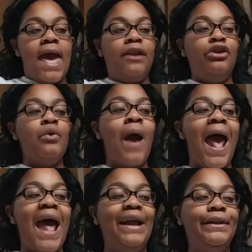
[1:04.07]
and you
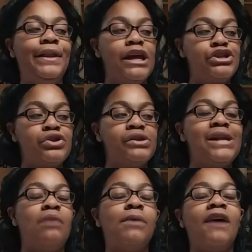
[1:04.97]
had dentures,
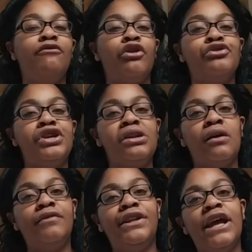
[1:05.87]
now my version
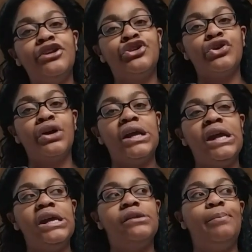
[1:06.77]
of a denture
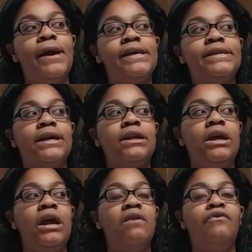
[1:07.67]
is
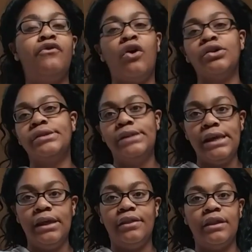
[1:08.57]
basically false
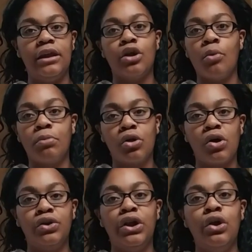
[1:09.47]
teeth. They don't
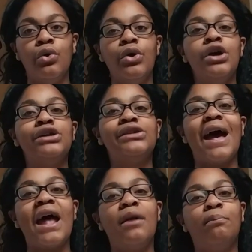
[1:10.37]
belong to you. So, I
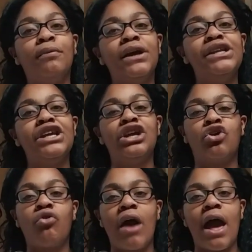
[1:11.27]
had a bridge and a
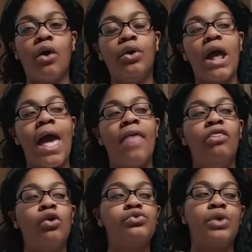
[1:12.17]
crown,
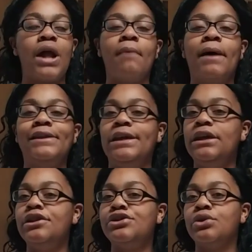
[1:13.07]
and those were not my
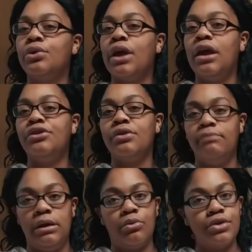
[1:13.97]
teeth, so they, to
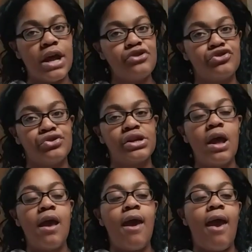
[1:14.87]
me, were dentures.
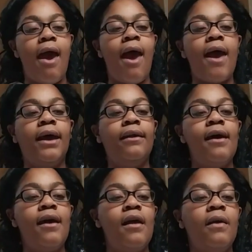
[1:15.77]
And